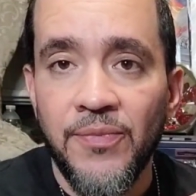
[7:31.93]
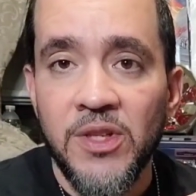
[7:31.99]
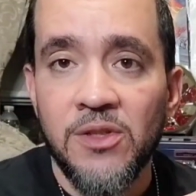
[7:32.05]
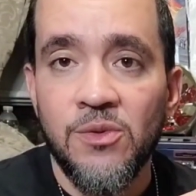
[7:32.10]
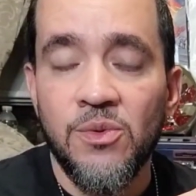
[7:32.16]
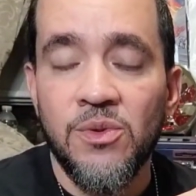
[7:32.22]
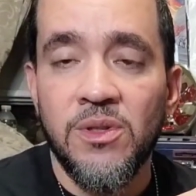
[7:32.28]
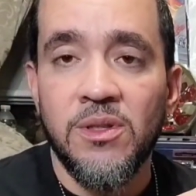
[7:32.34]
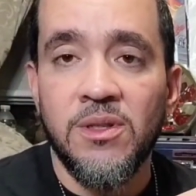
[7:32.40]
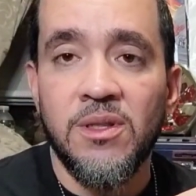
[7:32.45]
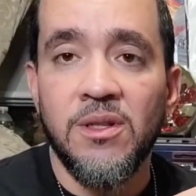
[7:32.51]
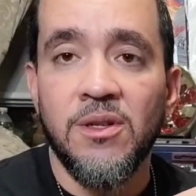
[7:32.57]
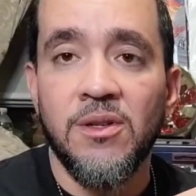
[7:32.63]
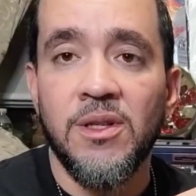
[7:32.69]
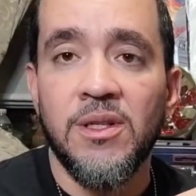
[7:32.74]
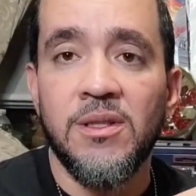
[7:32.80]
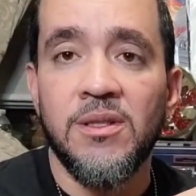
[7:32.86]
This was a
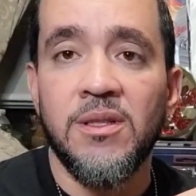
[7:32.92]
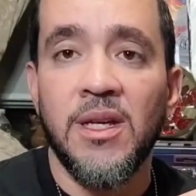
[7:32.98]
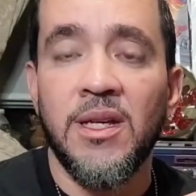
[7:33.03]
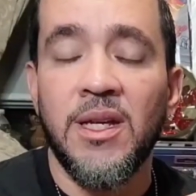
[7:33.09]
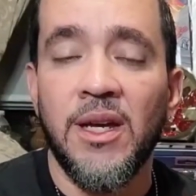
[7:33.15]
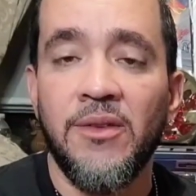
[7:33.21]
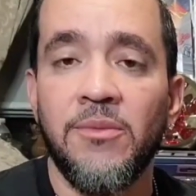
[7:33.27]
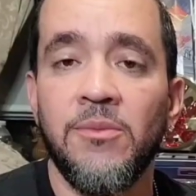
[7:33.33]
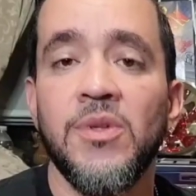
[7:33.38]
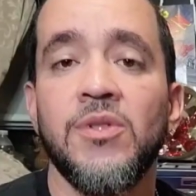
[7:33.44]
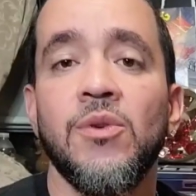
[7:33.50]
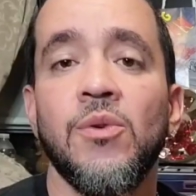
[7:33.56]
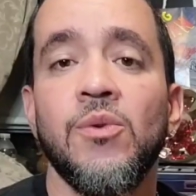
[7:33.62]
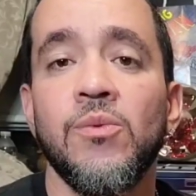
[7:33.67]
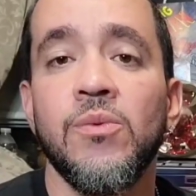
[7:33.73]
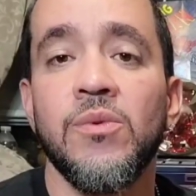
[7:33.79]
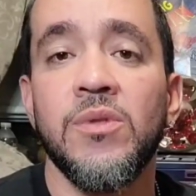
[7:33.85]
series, they gave him his
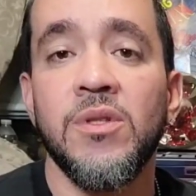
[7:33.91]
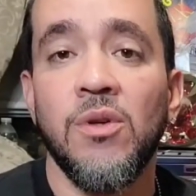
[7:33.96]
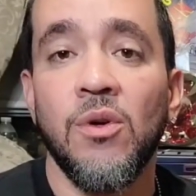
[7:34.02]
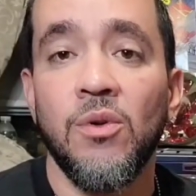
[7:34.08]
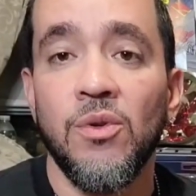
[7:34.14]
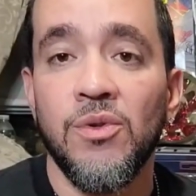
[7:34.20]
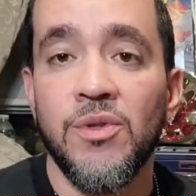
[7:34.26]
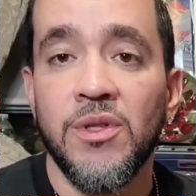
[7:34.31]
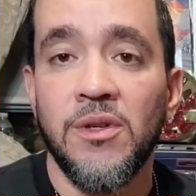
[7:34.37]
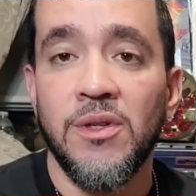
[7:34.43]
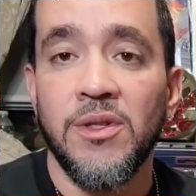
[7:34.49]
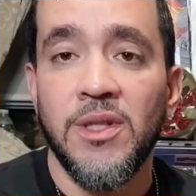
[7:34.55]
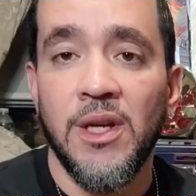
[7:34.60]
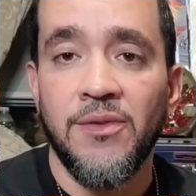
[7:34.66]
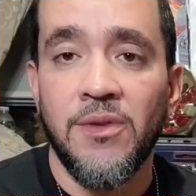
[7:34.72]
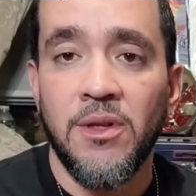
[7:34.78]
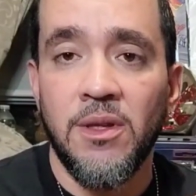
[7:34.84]
own solo series
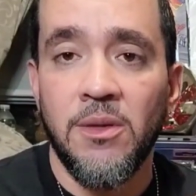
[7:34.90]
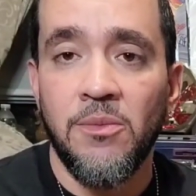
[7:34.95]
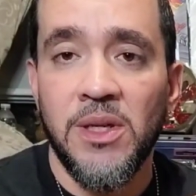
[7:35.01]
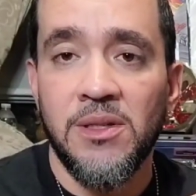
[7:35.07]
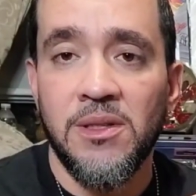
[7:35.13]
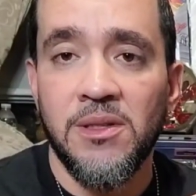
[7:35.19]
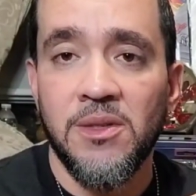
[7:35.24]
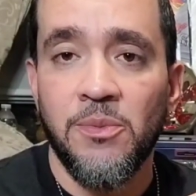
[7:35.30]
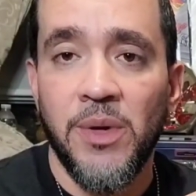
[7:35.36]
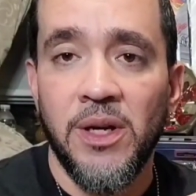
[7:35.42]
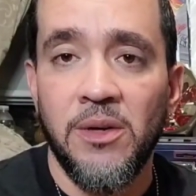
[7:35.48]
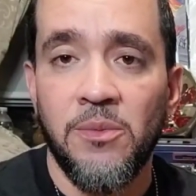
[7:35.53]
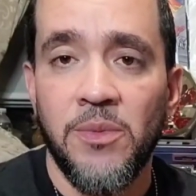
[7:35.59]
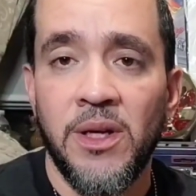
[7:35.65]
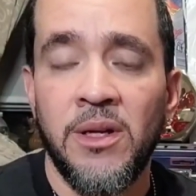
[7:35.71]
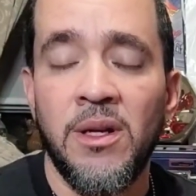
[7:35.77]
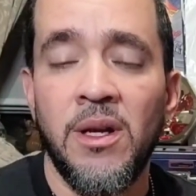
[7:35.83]
after The Amazing Spider
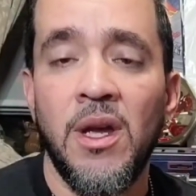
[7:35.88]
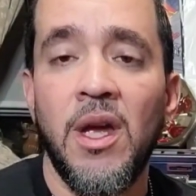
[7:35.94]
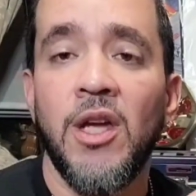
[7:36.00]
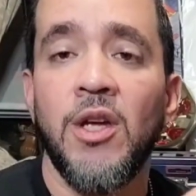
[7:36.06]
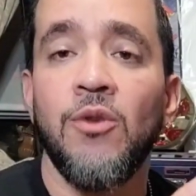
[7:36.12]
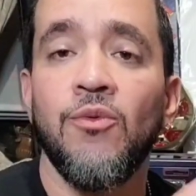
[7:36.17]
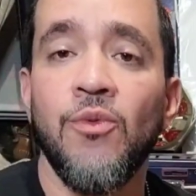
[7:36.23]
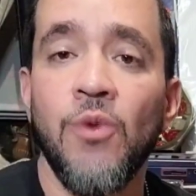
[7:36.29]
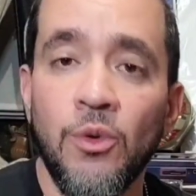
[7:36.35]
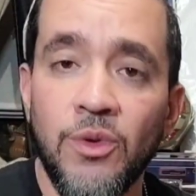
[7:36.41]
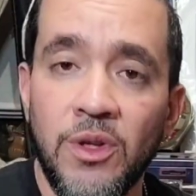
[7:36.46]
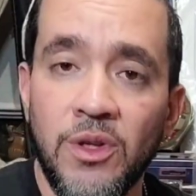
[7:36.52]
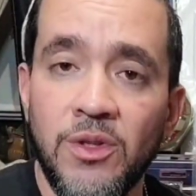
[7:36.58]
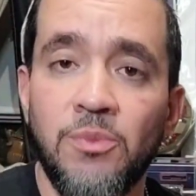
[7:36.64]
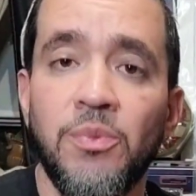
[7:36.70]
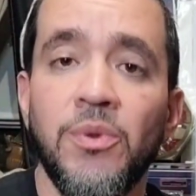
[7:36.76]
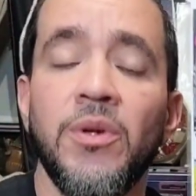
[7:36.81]
Man. He wrote
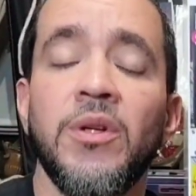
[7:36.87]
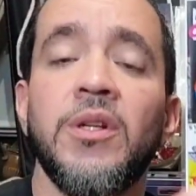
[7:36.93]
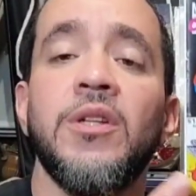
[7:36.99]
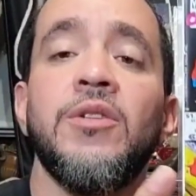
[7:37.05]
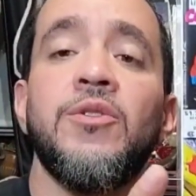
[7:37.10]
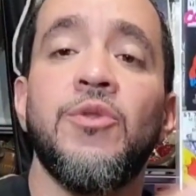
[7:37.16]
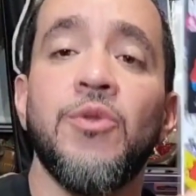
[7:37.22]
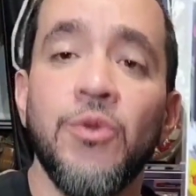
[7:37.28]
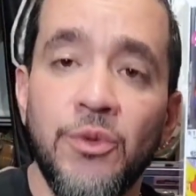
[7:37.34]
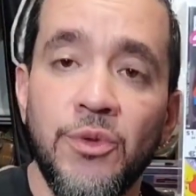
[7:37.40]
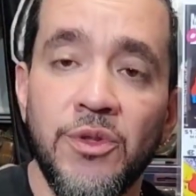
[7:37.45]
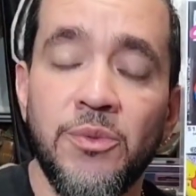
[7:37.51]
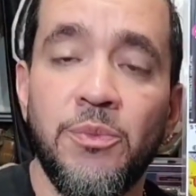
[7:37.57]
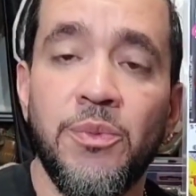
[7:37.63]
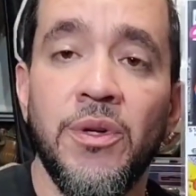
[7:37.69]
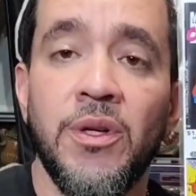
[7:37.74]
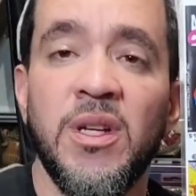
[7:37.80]
this book, he drew this
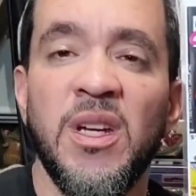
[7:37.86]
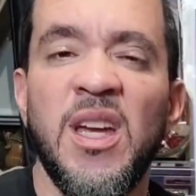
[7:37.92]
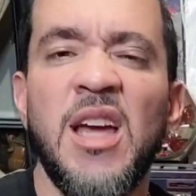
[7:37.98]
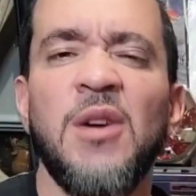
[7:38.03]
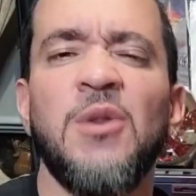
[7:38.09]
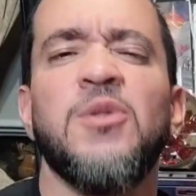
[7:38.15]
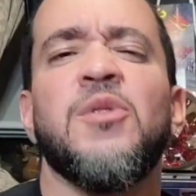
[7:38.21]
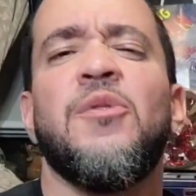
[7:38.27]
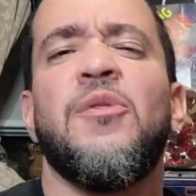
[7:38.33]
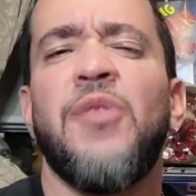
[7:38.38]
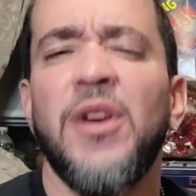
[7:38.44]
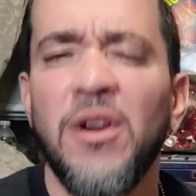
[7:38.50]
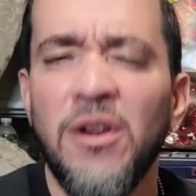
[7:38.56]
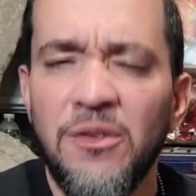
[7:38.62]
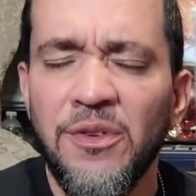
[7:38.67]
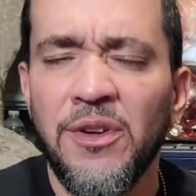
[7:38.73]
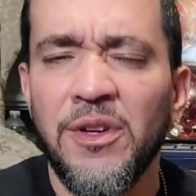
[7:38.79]
book. It was a
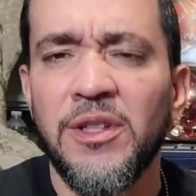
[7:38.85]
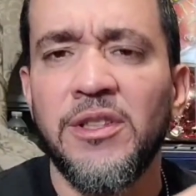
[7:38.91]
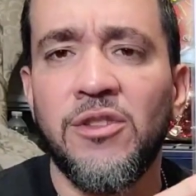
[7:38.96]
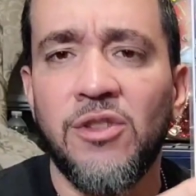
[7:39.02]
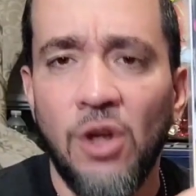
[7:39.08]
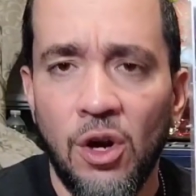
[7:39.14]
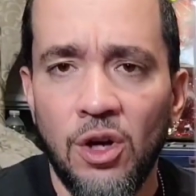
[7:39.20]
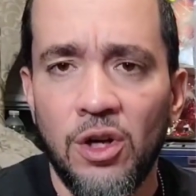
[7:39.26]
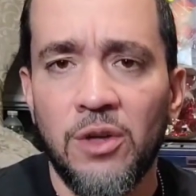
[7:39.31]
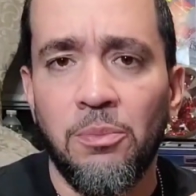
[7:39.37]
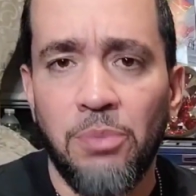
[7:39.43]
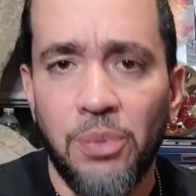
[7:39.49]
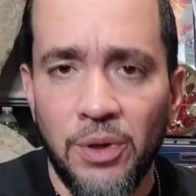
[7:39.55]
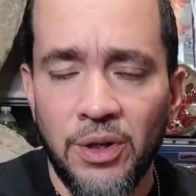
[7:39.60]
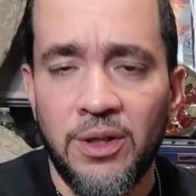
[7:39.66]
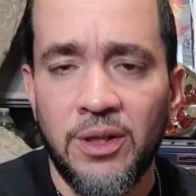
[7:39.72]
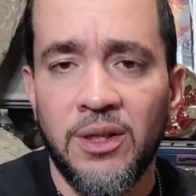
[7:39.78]
very, very dark
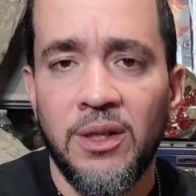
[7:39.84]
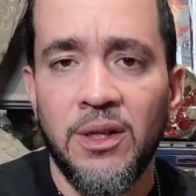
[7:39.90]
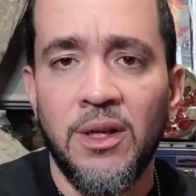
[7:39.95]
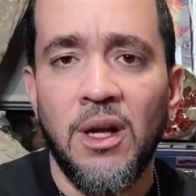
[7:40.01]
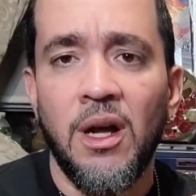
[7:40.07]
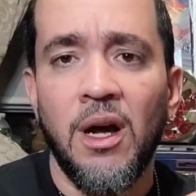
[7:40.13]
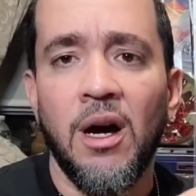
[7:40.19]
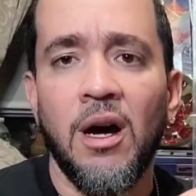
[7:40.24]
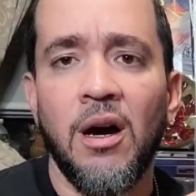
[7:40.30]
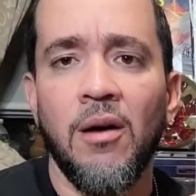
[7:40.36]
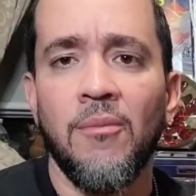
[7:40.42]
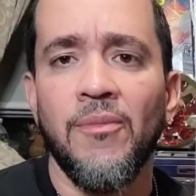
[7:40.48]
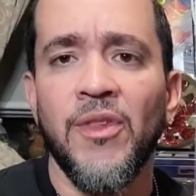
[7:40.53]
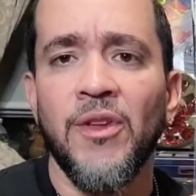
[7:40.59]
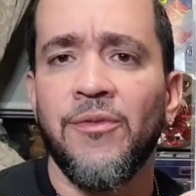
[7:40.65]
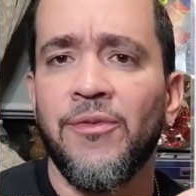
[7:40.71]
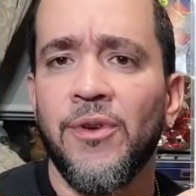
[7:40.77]
book.
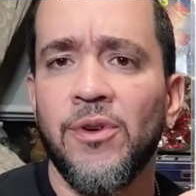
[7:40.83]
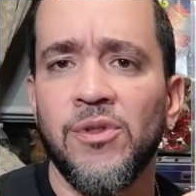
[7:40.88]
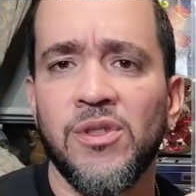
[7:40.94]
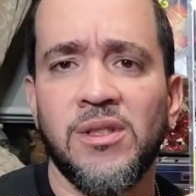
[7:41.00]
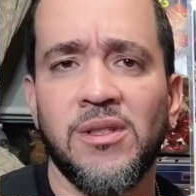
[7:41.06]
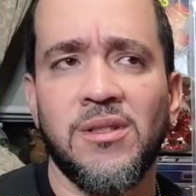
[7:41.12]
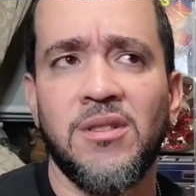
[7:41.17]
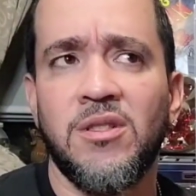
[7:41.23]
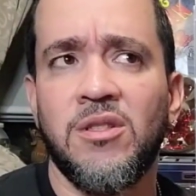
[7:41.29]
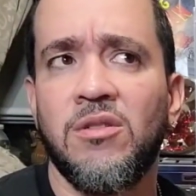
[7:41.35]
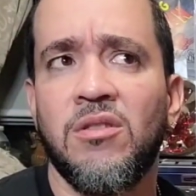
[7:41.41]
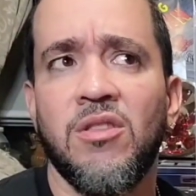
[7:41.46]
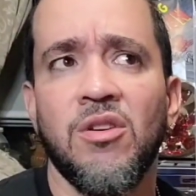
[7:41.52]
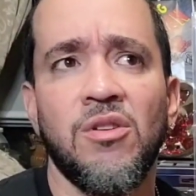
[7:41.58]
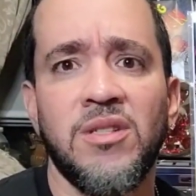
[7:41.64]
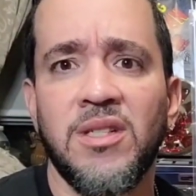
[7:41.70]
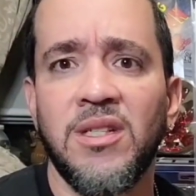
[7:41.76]
Um, the first
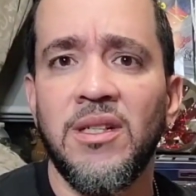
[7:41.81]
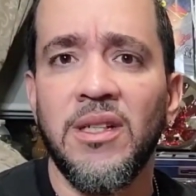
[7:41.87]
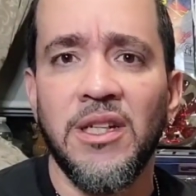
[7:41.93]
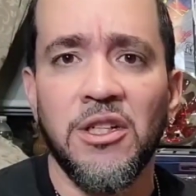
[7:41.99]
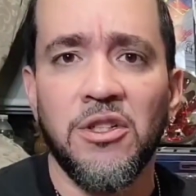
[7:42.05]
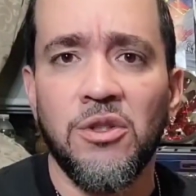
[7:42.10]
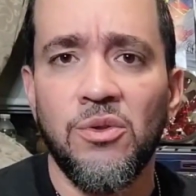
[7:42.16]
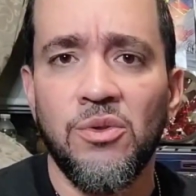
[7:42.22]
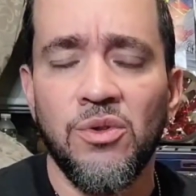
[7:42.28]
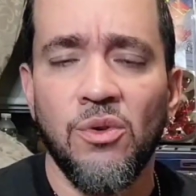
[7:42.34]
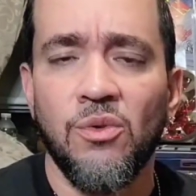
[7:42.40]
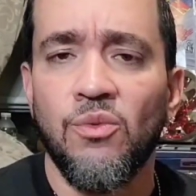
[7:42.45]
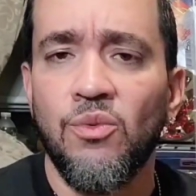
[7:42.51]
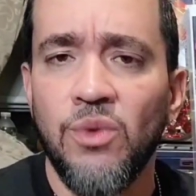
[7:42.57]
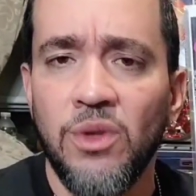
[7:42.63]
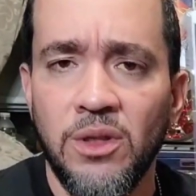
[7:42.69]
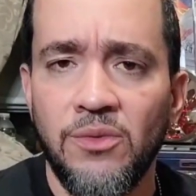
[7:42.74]
13 issues are
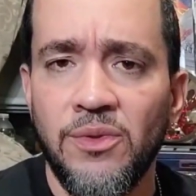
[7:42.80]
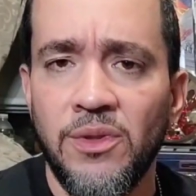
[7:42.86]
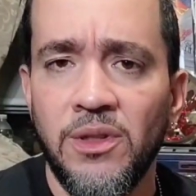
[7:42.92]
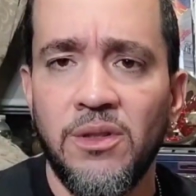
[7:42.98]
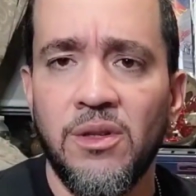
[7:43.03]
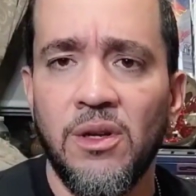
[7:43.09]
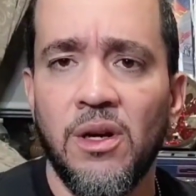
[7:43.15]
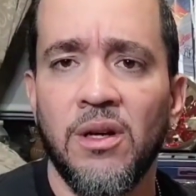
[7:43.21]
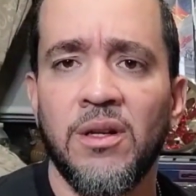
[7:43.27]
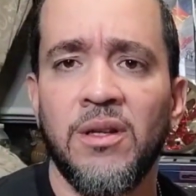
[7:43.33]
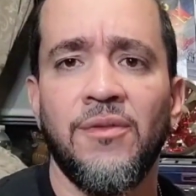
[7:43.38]
really, really dark.